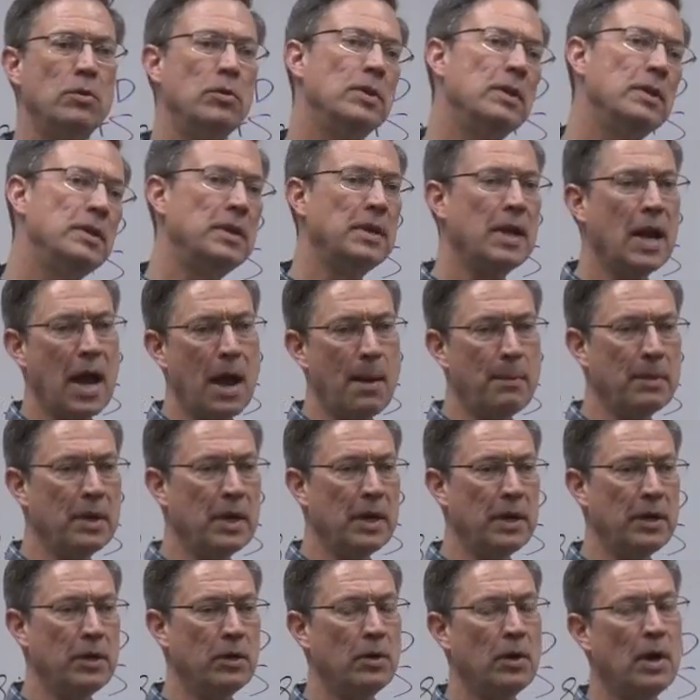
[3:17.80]
do the
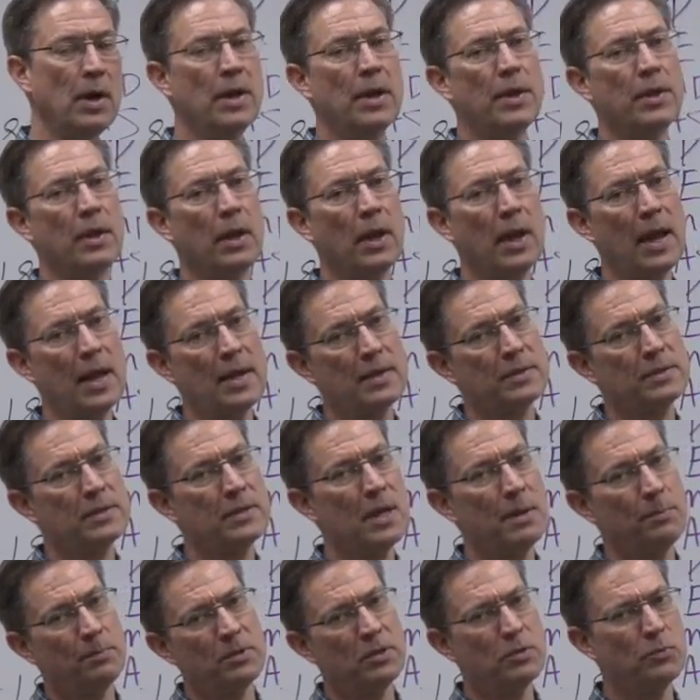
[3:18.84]
denominator, and then the last
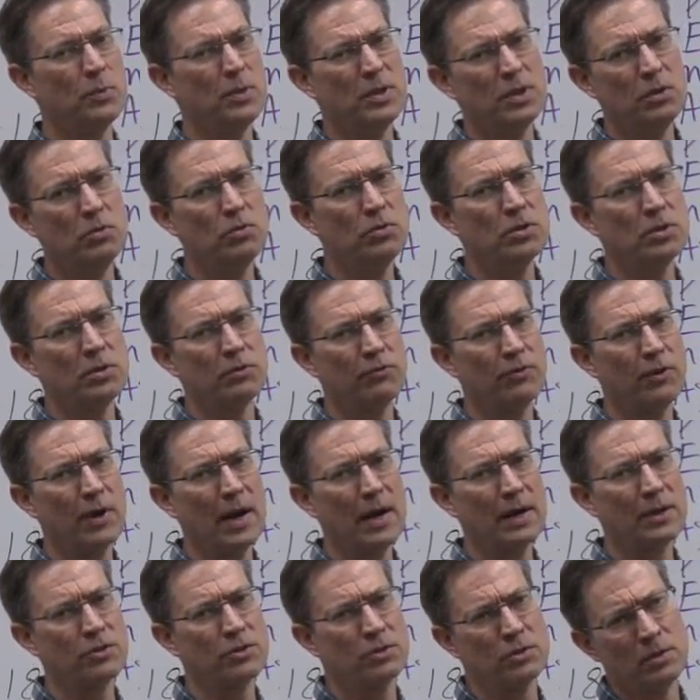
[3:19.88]
step is reduce the
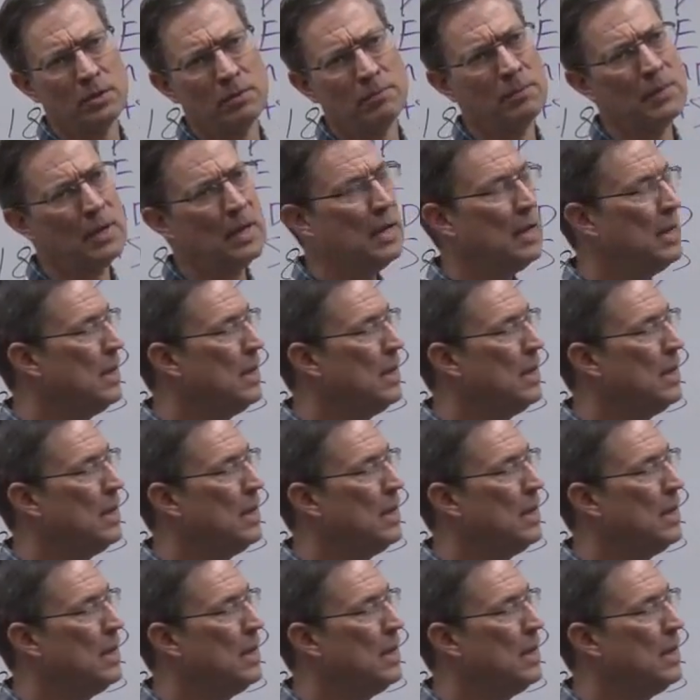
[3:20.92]
fraction